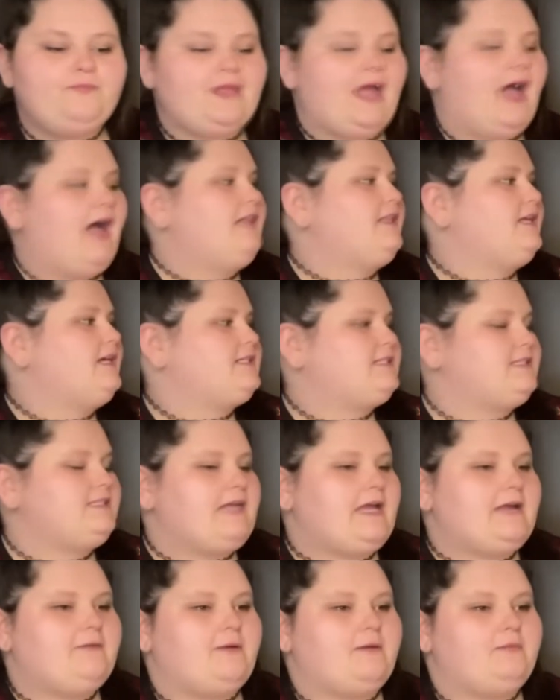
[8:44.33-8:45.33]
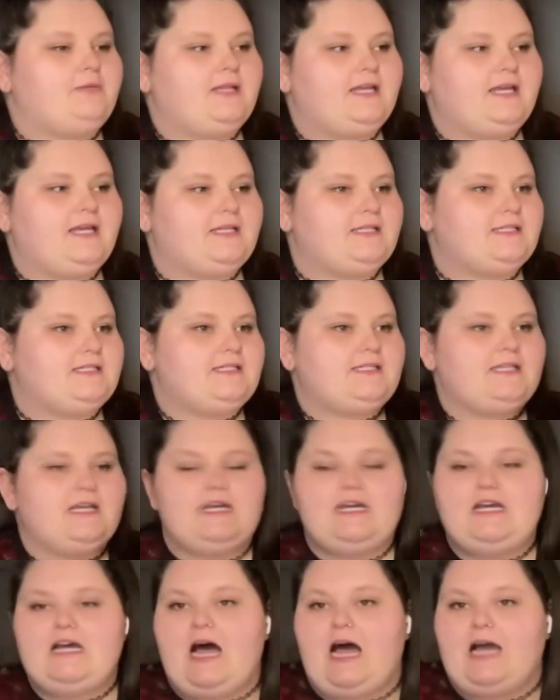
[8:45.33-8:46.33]
I like to take my plants,
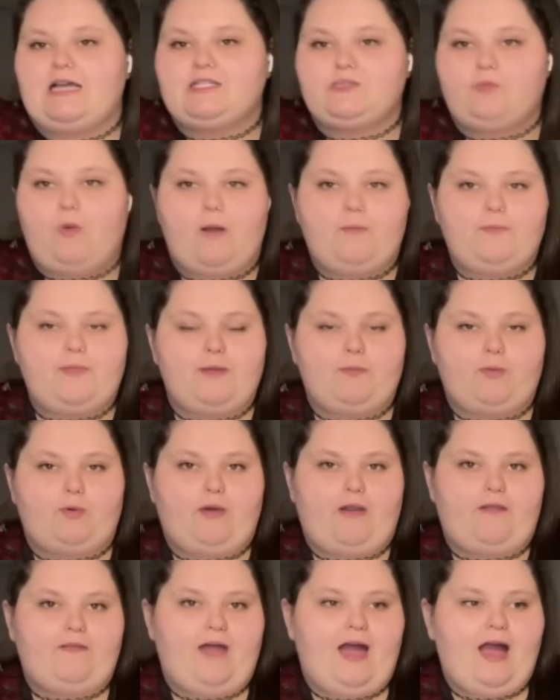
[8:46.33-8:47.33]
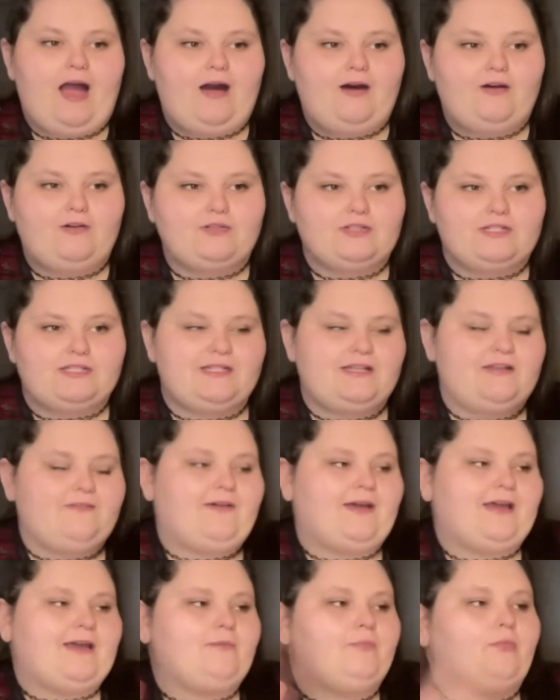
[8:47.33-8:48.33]
I swap them around the house. If I
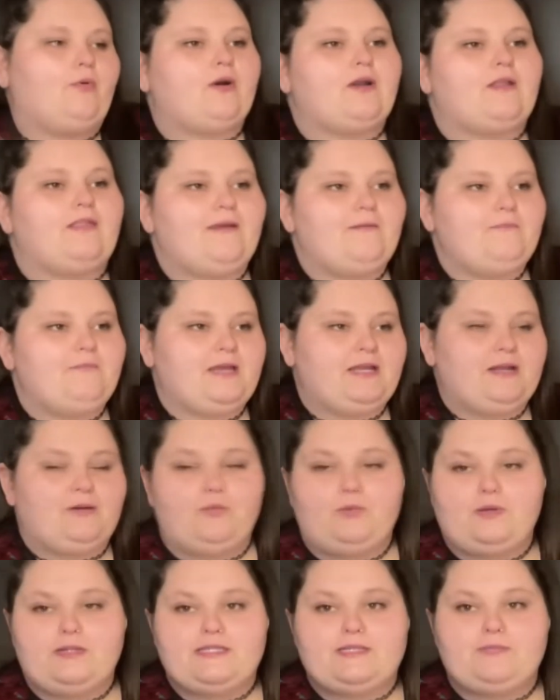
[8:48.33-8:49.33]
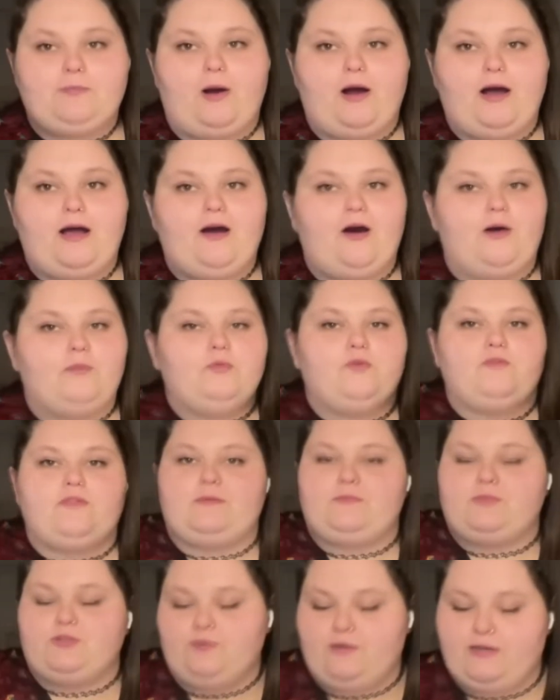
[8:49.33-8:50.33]
get bored of them being in one spot, I'll move them
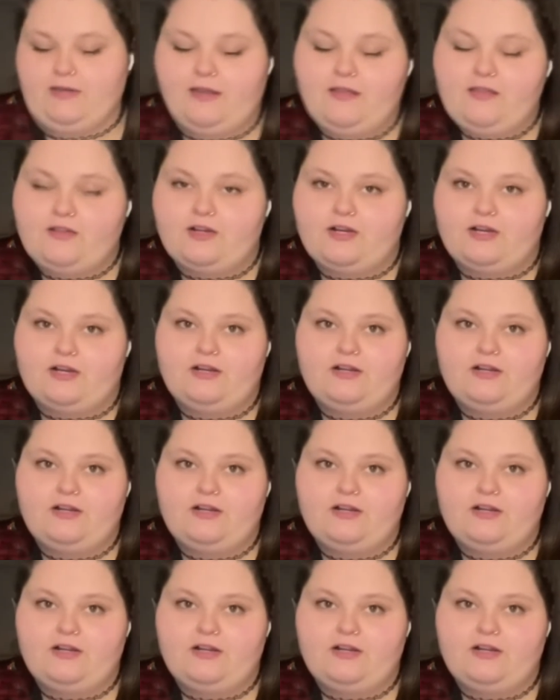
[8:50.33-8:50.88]
to another.